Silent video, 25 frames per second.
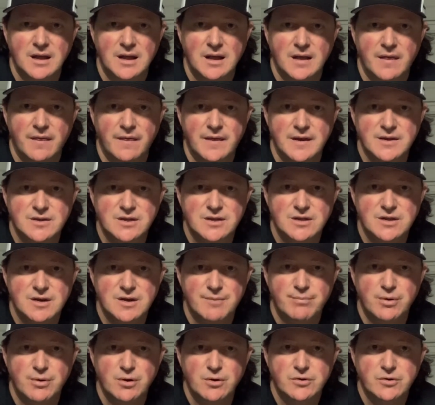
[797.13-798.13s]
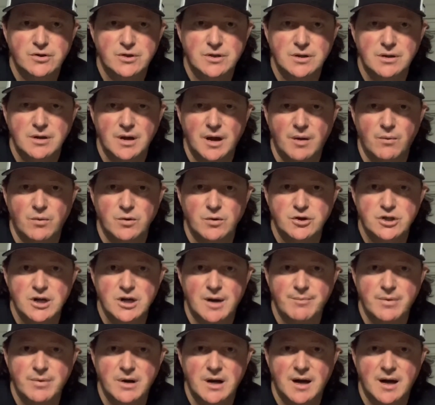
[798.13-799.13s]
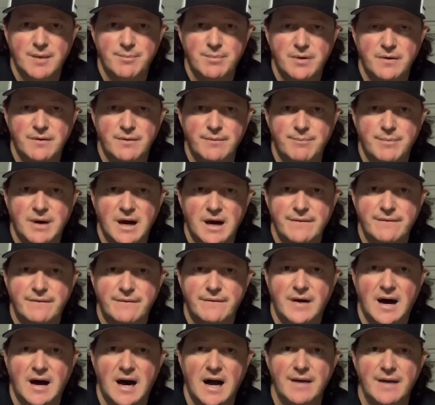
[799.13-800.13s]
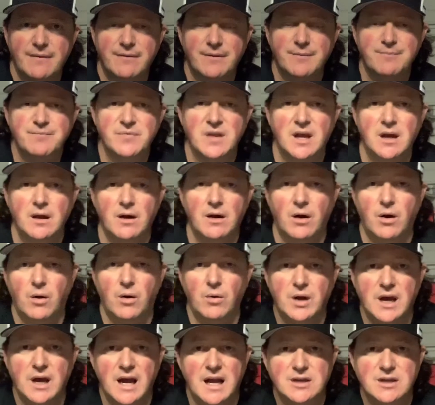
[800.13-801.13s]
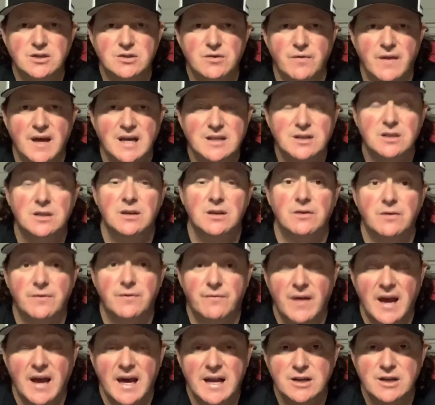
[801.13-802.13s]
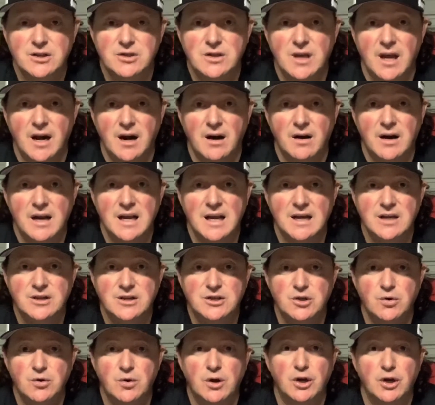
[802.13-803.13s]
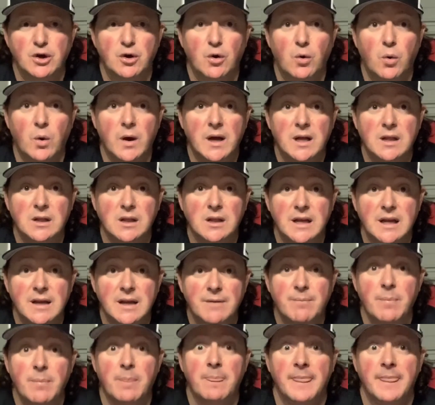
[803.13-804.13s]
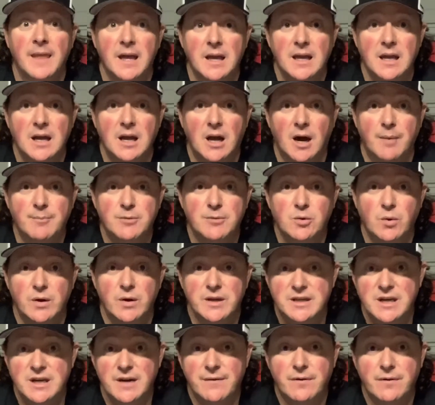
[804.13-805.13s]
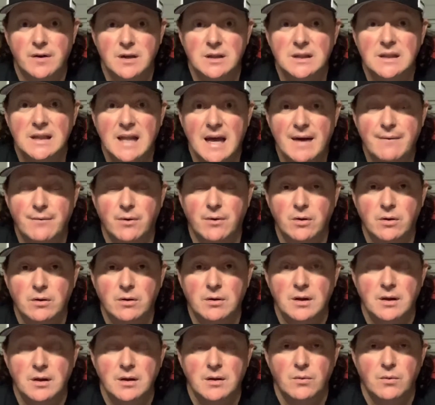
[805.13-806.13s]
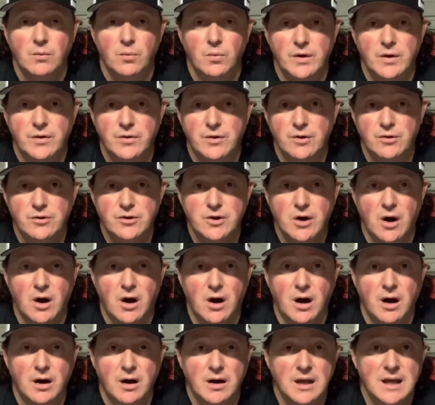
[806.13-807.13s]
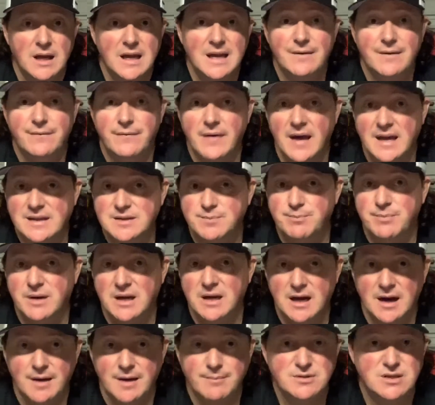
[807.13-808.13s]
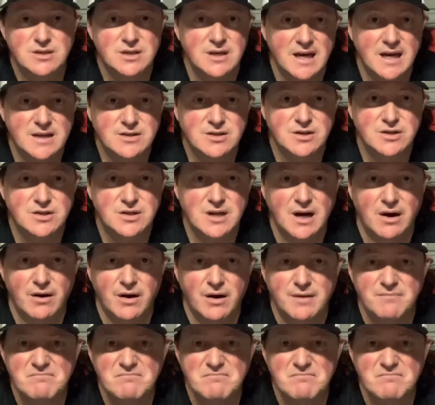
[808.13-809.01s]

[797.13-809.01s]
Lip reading: This is a boost, and we'll jump it up by 5. Okay, so that's the advantage there, is you can quickly come to a different level with your dog if that becomes necessary.